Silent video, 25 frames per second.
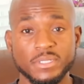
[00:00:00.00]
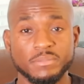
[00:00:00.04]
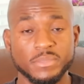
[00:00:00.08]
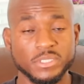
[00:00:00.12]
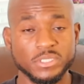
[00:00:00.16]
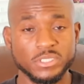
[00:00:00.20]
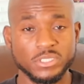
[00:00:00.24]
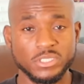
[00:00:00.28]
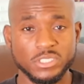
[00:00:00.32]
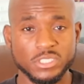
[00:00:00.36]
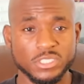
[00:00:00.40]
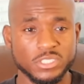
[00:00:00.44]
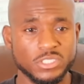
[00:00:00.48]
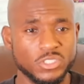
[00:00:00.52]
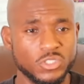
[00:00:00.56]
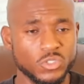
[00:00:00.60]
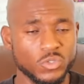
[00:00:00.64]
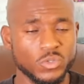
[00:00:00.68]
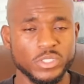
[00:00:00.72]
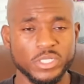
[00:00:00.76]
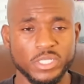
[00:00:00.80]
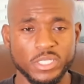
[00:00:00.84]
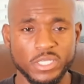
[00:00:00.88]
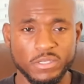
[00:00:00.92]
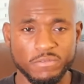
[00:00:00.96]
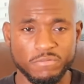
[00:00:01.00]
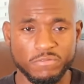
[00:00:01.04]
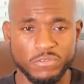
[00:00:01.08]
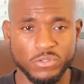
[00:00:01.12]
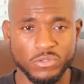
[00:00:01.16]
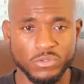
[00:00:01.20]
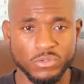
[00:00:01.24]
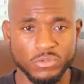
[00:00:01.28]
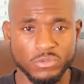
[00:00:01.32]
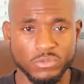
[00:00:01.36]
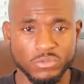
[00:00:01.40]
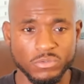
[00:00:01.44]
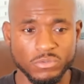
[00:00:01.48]
but just do it if
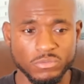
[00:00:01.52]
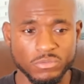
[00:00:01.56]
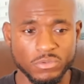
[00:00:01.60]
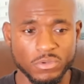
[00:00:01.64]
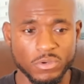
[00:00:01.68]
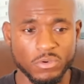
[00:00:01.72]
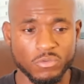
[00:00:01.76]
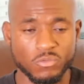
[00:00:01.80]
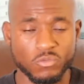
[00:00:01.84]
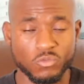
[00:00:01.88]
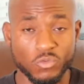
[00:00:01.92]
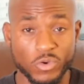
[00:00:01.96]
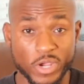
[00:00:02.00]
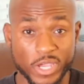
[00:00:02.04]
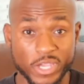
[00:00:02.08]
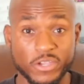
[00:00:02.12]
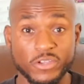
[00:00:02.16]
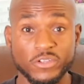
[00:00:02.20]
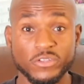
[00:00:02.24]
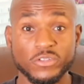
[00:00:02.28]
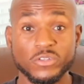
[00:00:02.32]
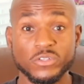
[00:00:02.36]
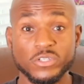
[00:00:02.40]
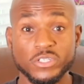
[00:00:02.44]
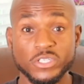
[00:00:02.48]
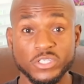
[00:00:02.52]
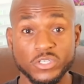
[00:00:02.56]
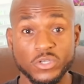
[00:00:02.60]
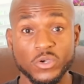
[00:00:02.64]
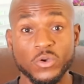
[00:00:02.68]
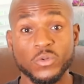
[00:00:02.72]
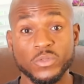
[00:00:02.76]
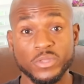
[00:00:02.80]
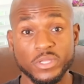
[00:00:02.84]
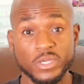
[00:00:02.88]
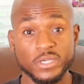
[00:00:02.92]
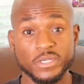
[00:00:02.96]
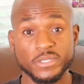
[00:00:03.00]
you regularly
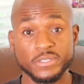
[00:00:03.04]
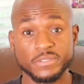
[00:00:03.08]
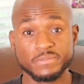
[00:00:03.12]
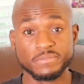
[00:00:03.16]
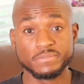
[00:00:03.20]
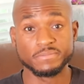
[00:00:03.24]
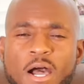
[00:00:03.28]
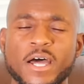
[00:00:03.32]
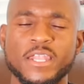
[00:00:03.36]
go there.